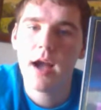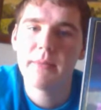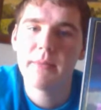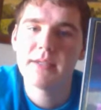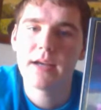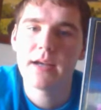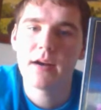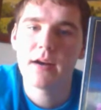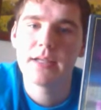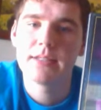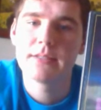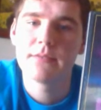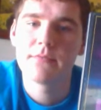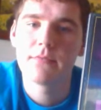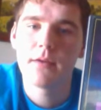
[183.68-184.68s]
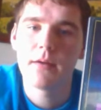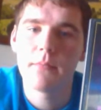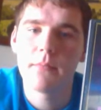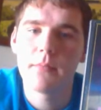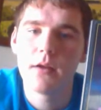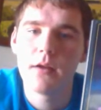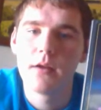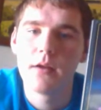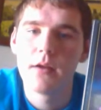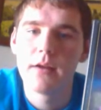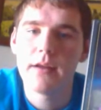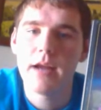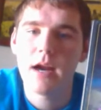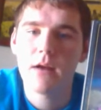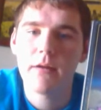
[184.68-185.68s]
commentaries from
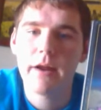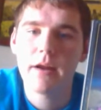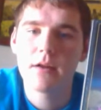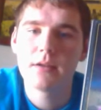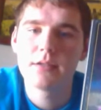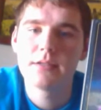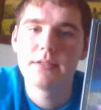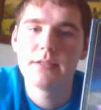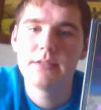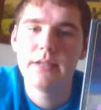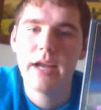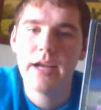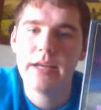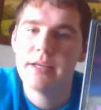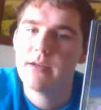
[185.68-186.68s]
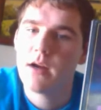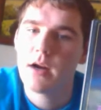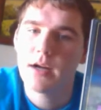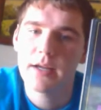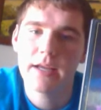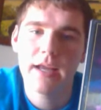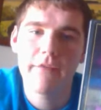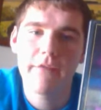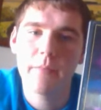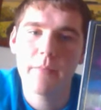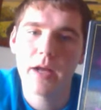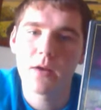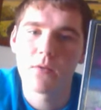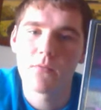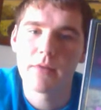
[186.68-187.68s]
narrators Danny Dark, Kevin
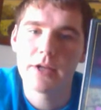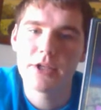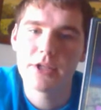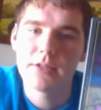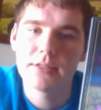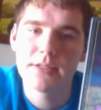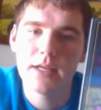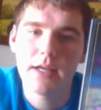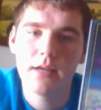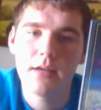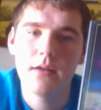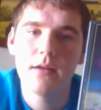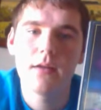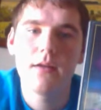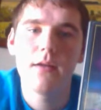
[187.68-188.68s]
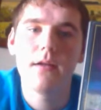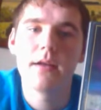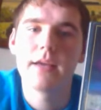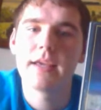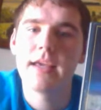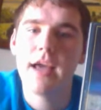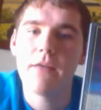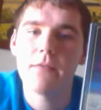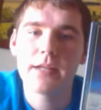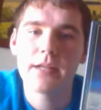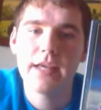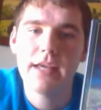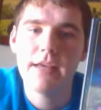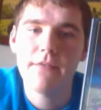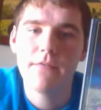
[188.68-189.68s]
Michael Richardson, Kevin
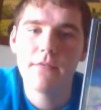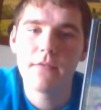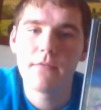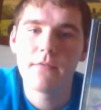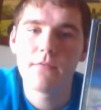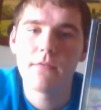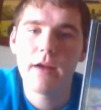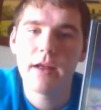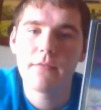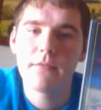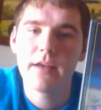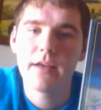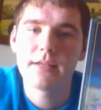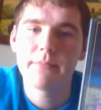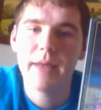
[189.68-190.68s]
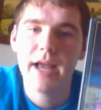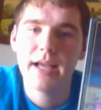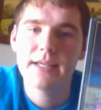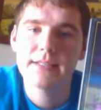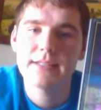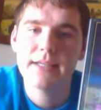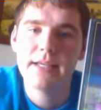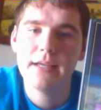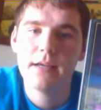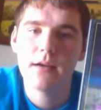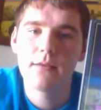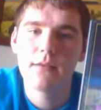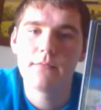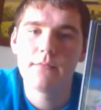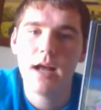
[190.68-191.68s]
Keefe of Railfan Magazine,
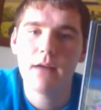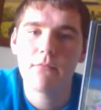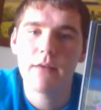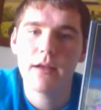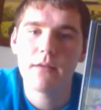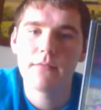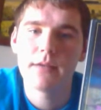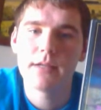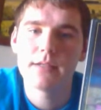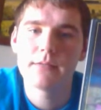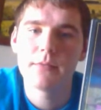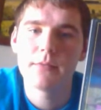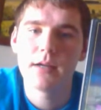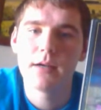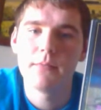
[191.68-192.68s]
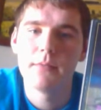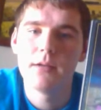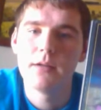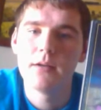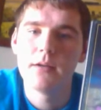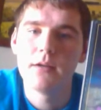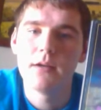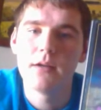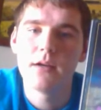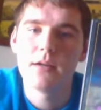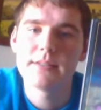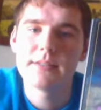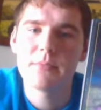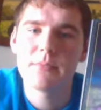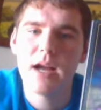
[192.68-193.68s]
not Railfans, but
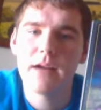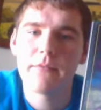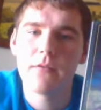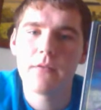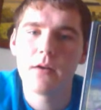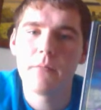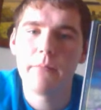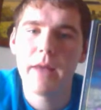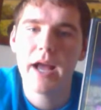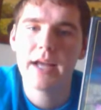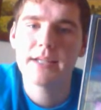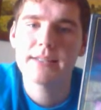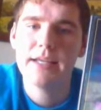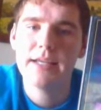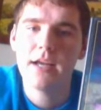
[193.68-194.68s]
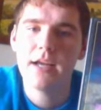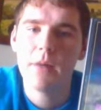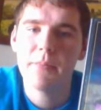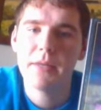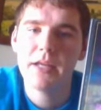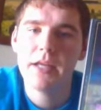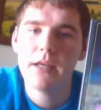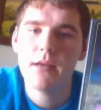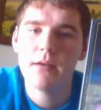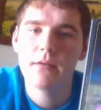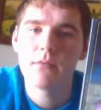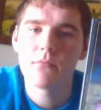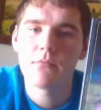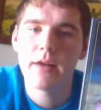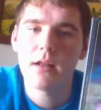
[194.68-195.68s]
some kind of a magazine company,
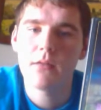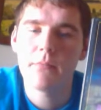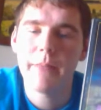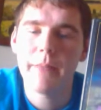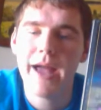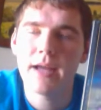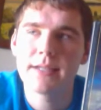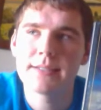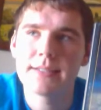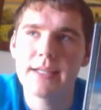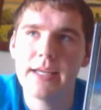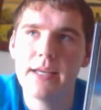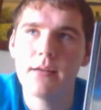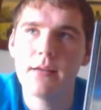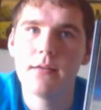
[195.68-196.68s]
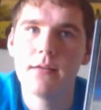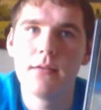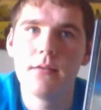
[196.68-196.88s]
Railroad Magazine.